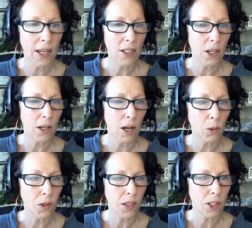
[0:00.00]
and
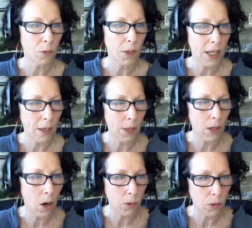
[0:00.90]
a good thing to be
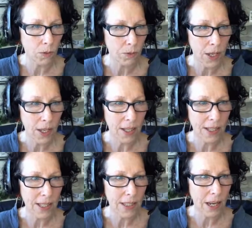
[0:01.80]
keeping hold of
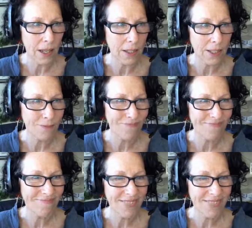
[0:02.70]
these days.